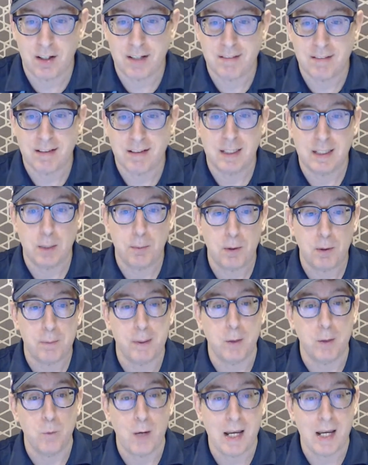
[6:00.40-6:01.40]
that the
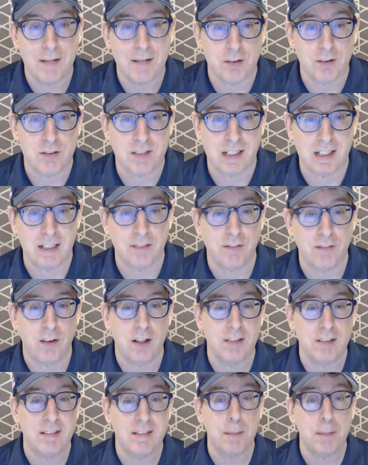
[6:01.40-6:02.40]
upcoming waiver
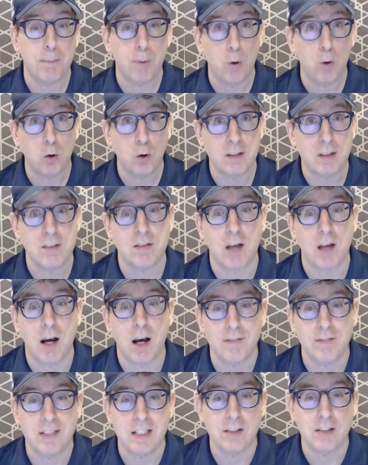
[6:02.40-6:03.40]
signifies the importance
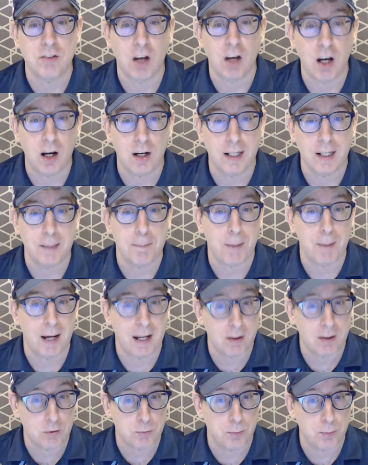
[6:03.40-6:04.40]
of the Thai
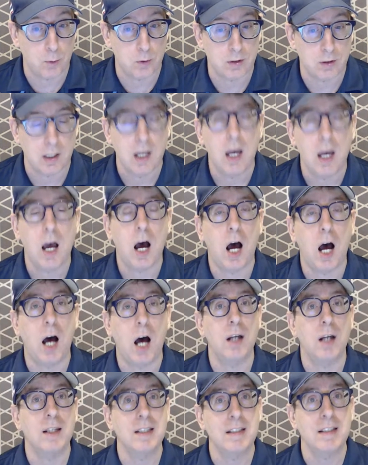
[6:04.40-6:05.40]
passport
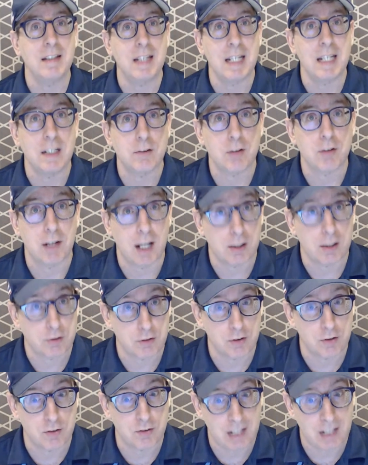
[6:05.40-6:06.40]
on the
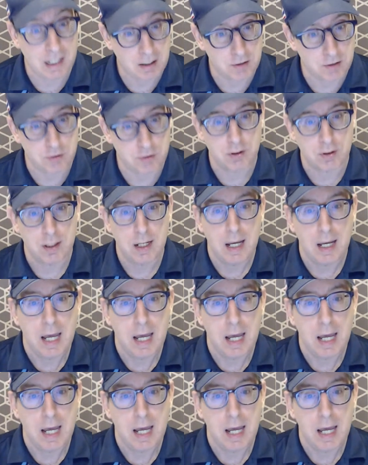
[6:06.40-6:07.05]
international stage.